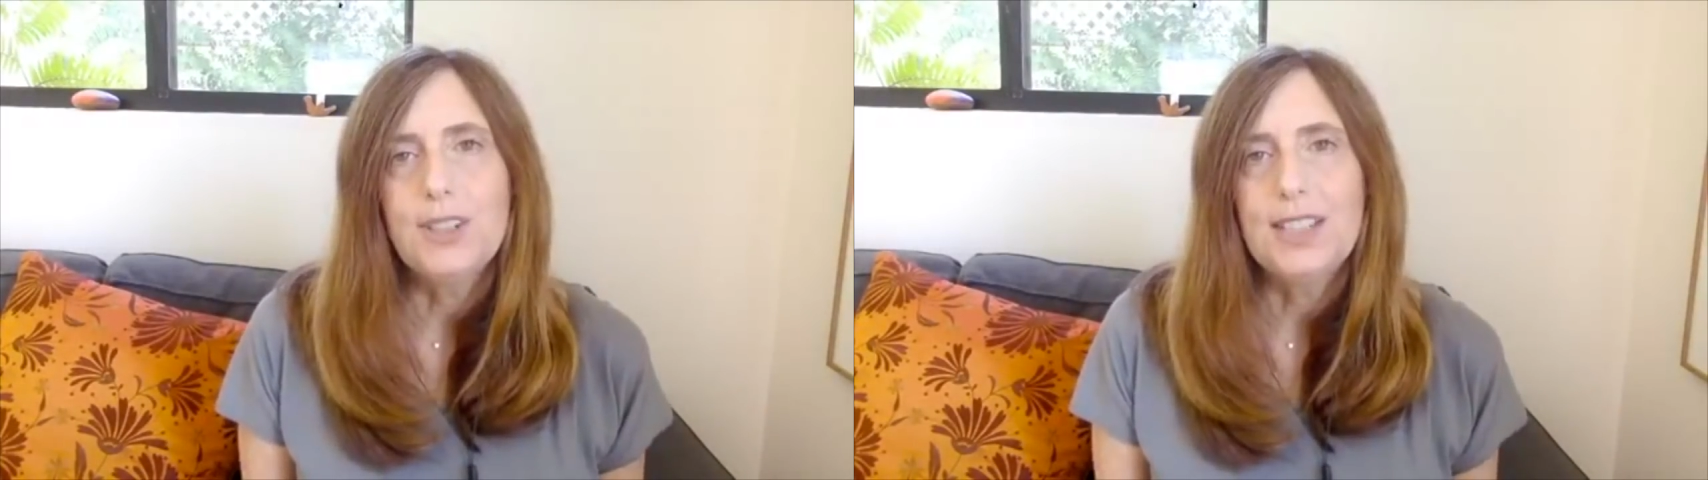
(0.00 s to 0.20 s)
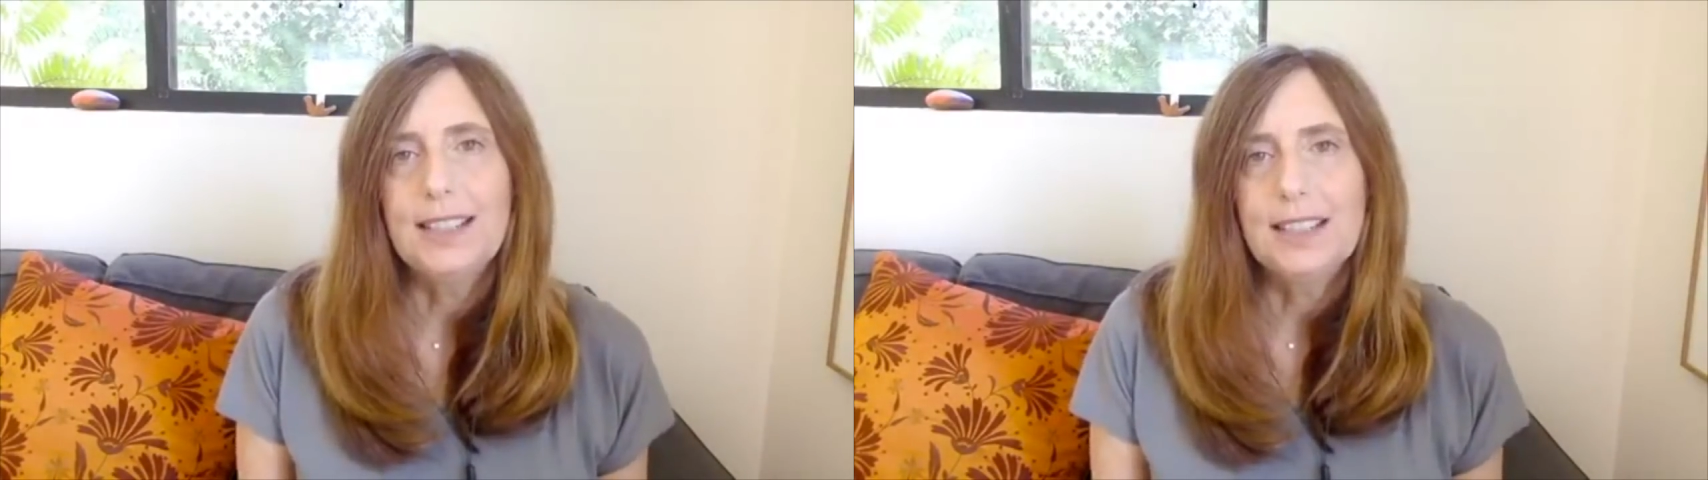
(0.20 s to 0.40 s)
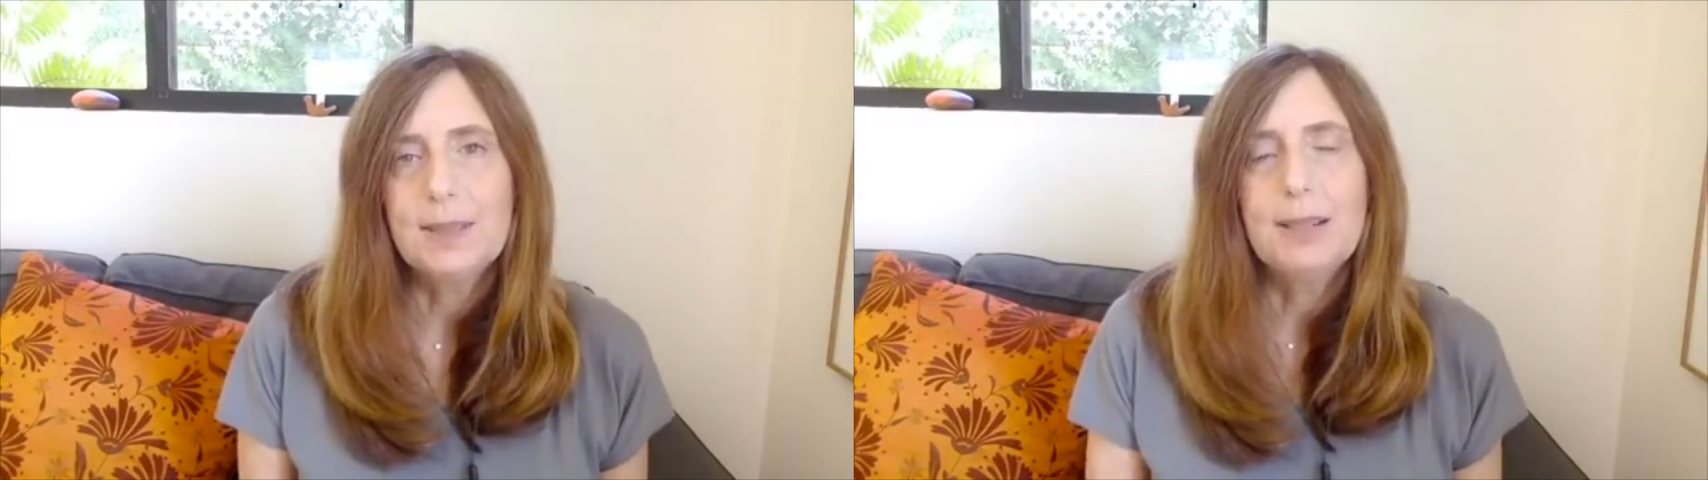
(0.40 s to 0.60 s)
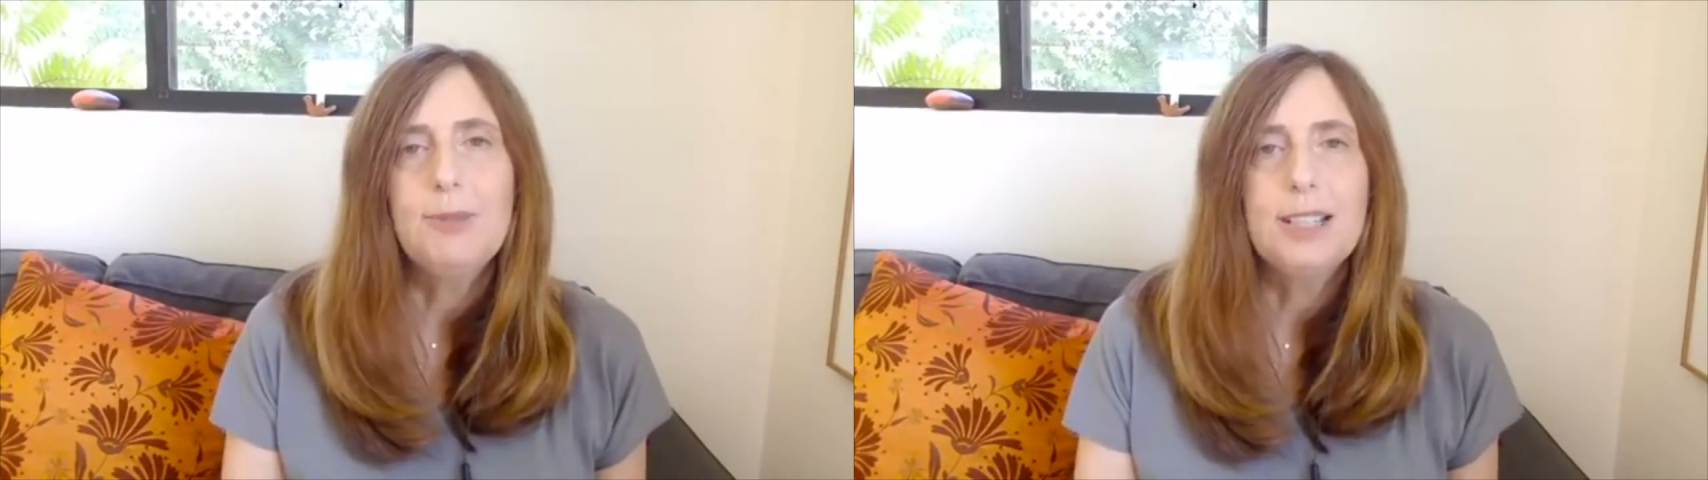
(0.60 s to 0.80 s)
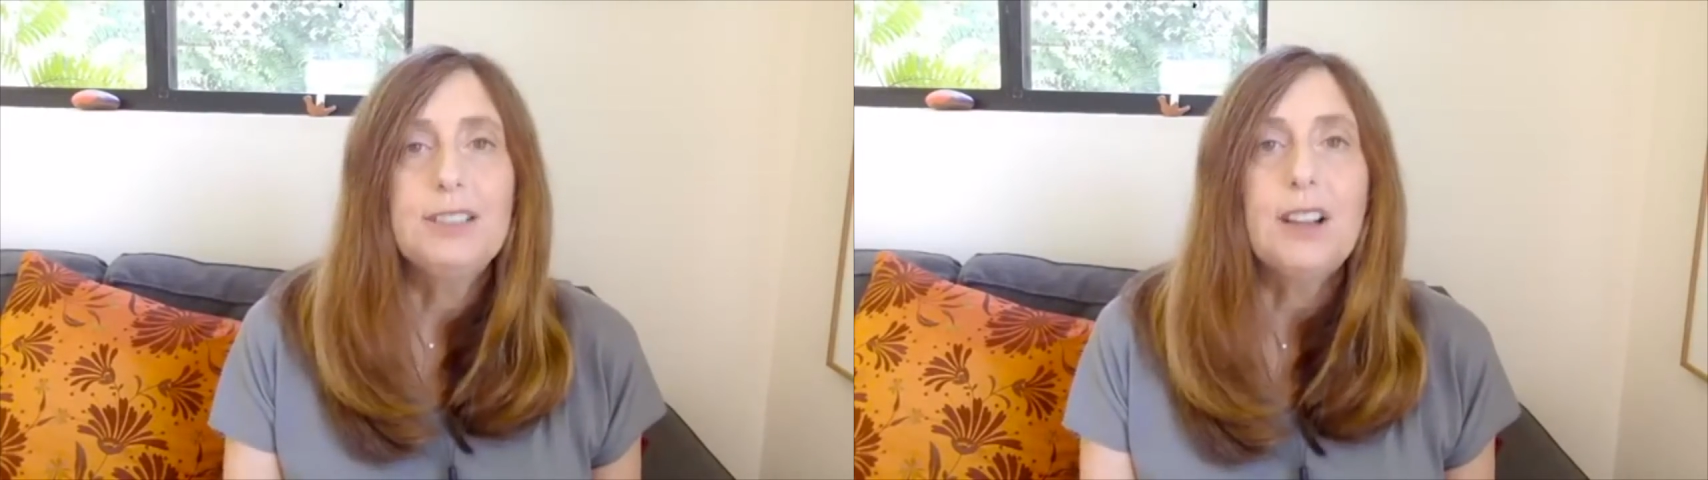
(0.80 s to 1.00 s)
And that's what I wanted
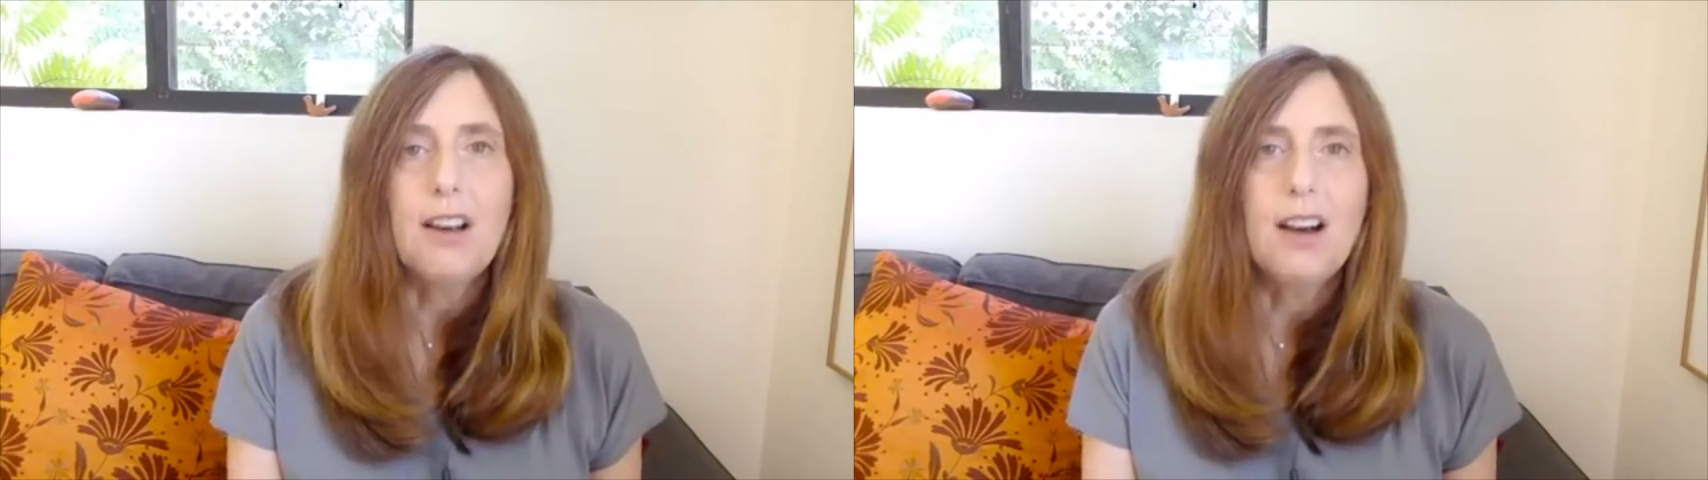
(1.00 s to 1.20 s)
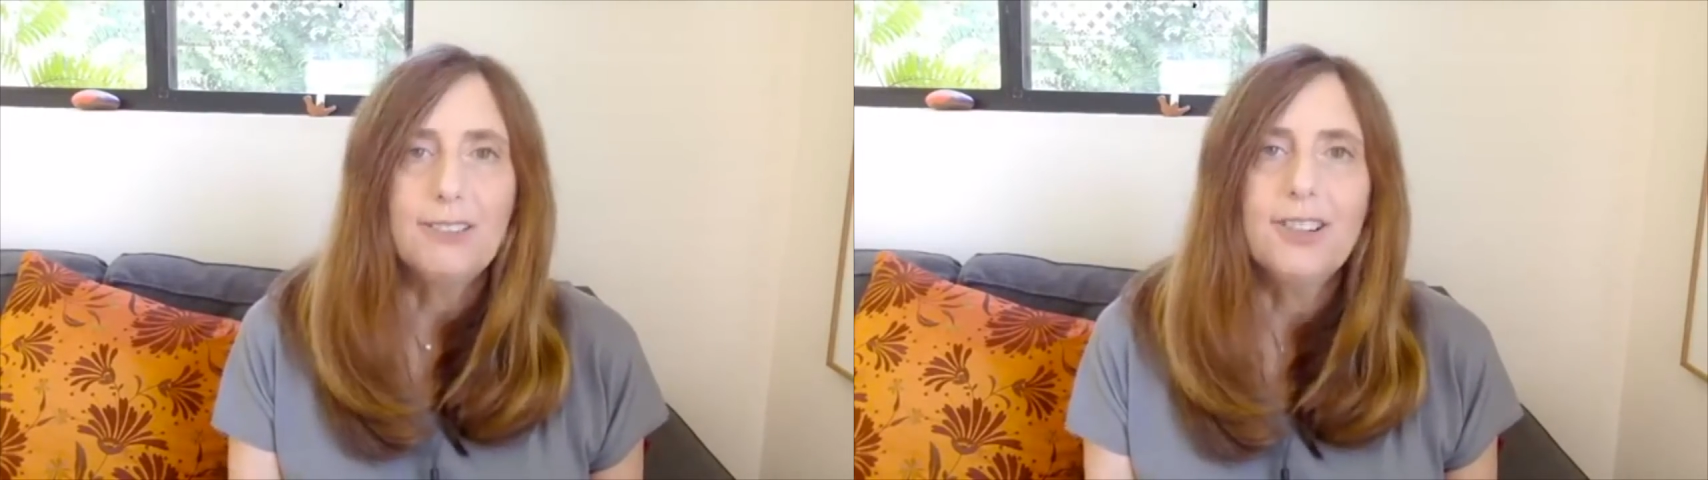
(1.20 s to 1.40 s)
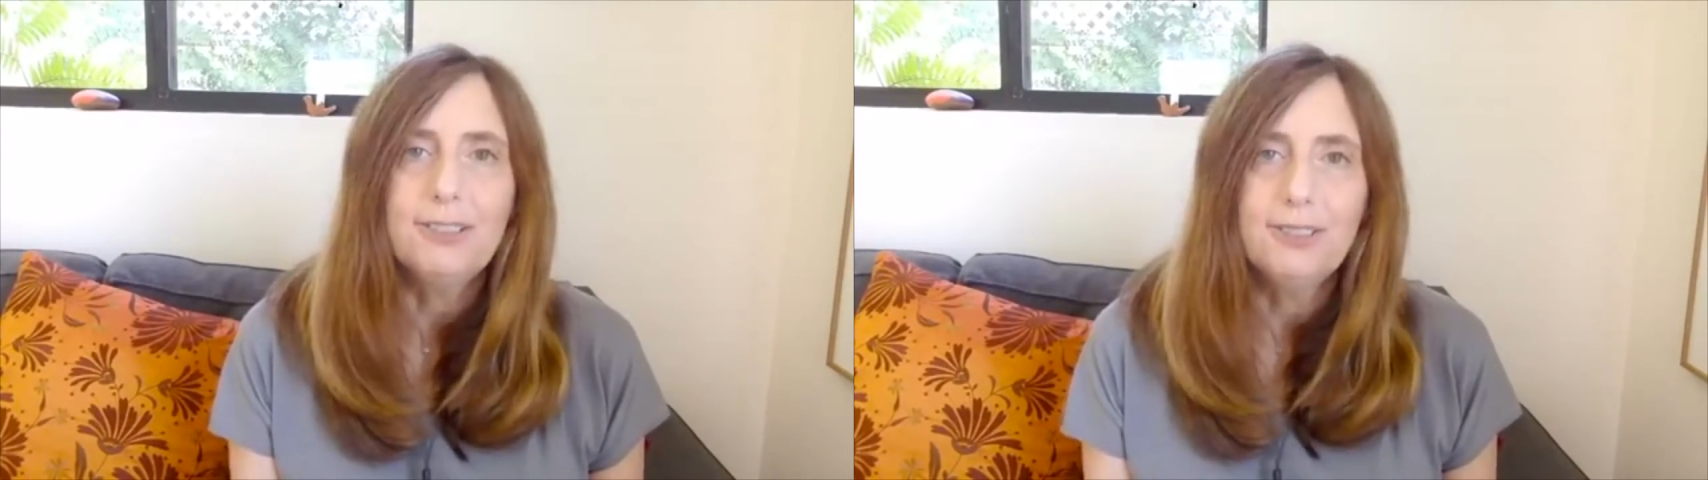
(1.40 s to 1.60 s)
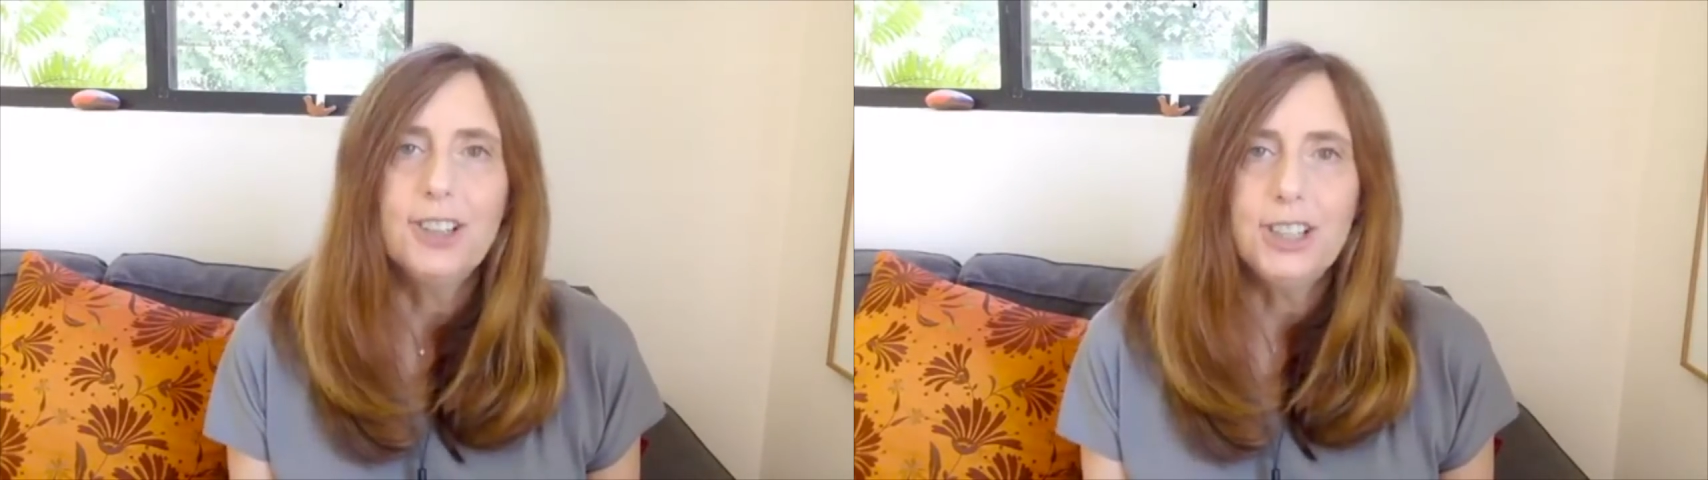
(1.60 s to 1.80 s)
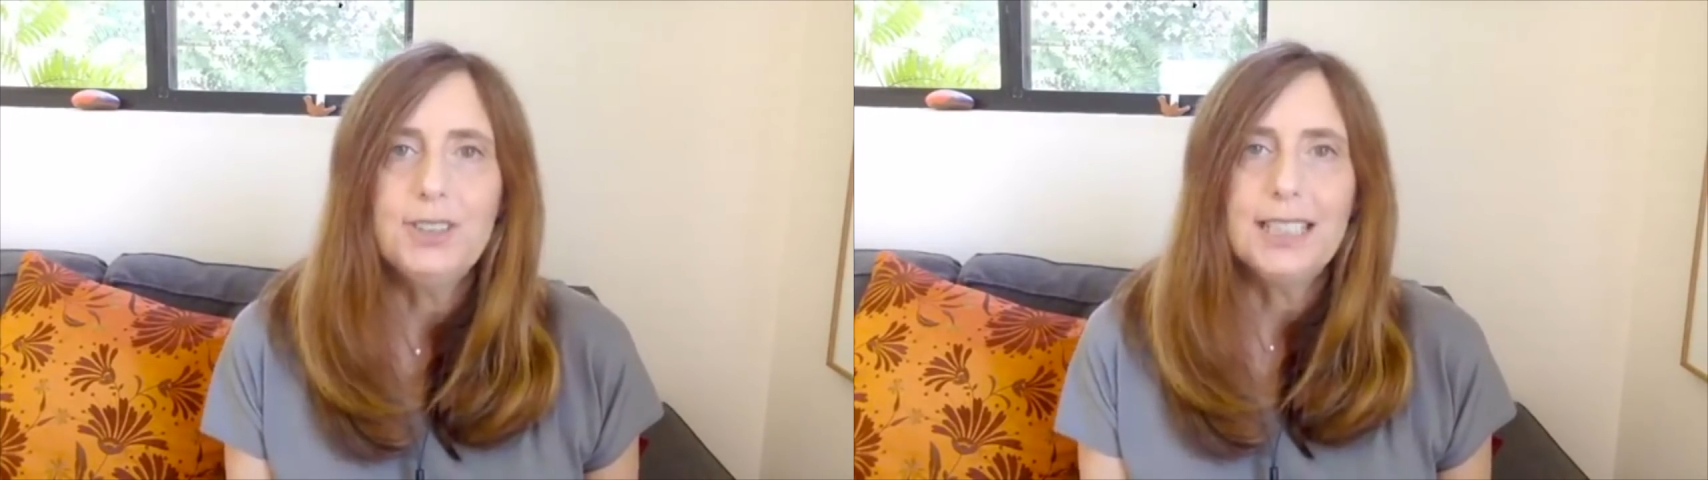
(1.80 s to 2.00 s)
to offer for you
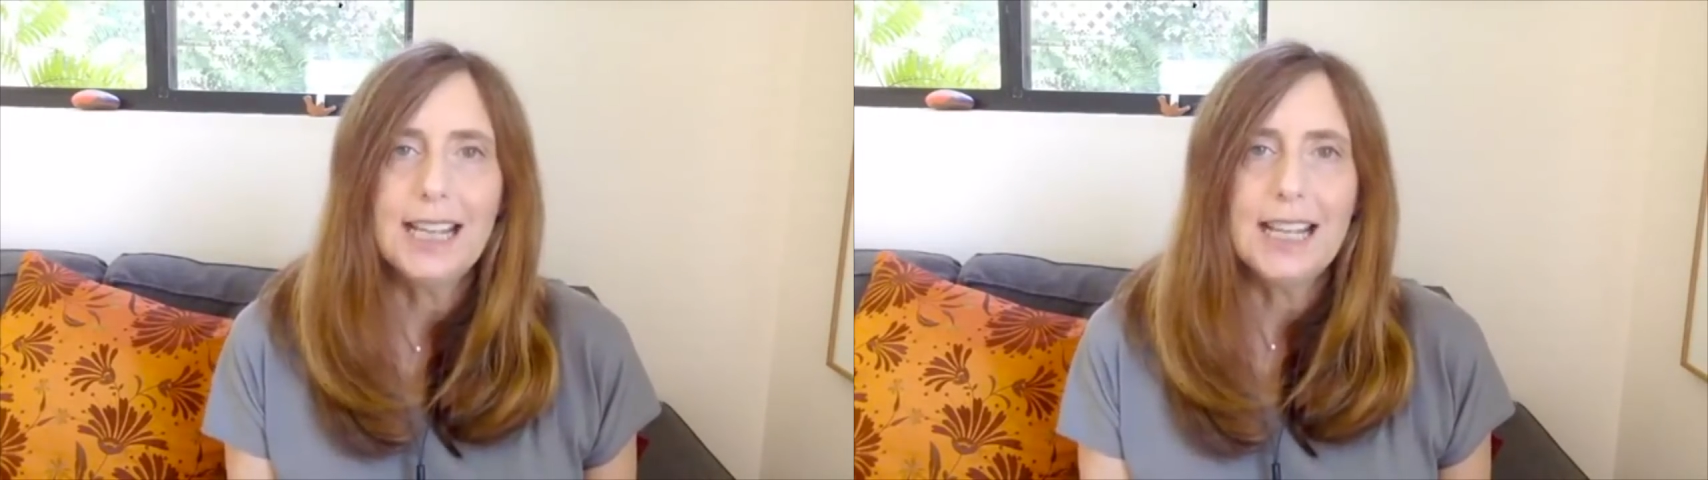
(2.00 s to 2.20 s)
today.